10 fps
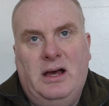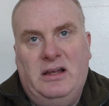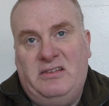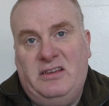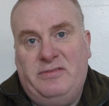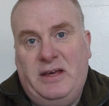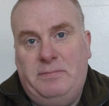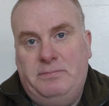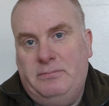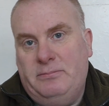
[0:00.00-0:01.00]
unless it's a
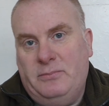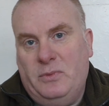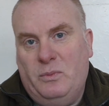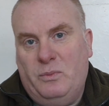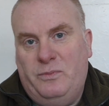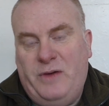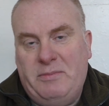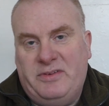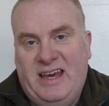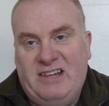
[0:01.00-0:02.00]
very
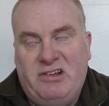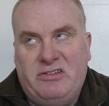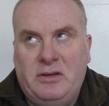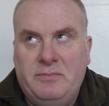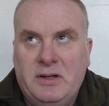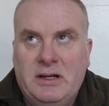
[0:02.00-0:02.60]
famous hairdresser,